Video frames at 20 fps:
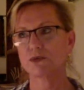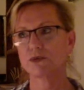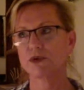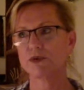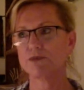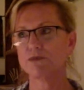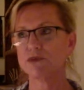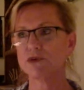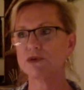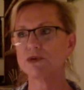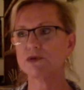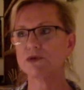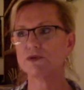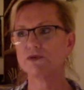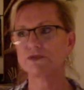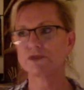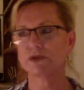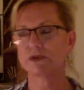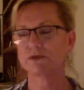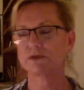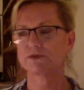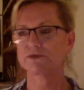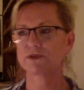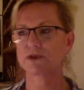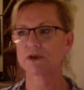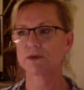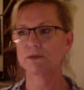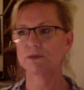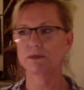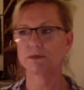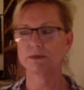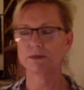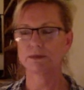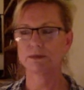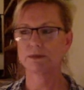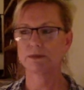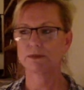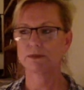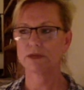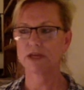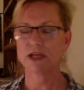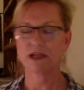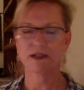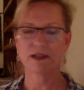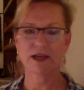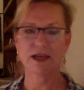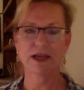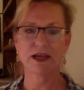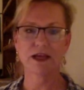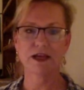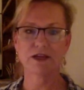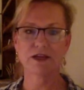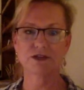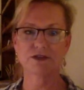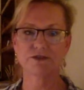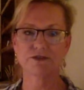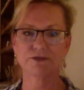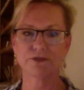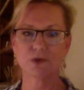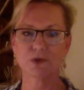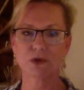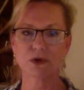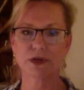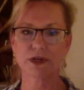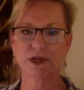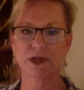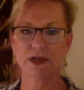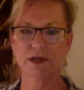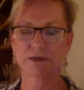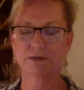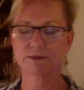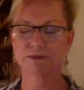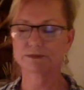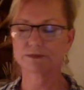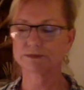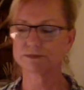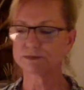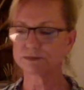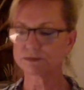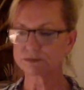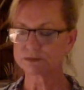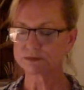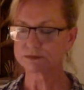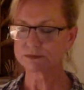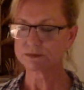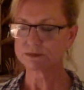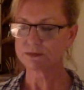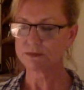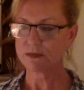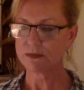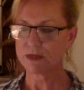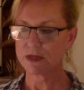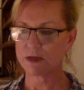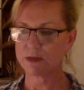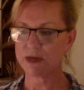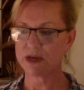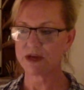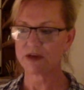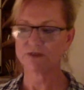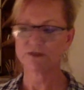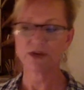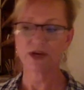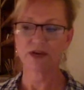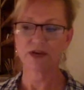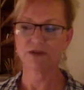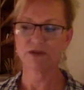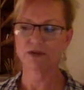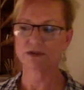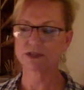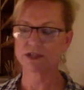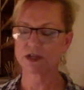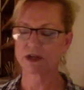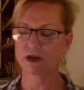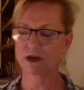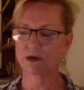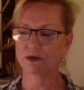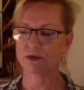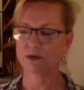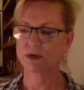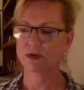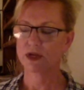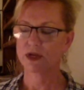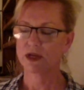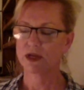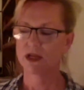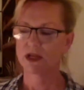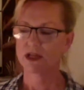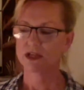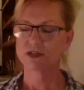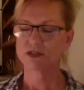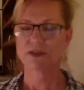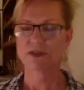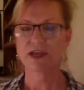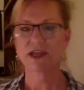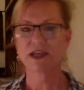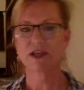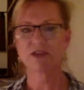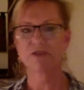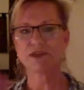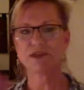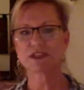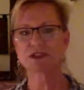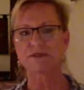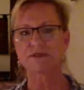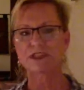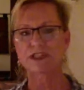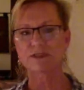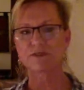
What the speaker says: We moved from LA to Florida about 5 years ago. So that gave me some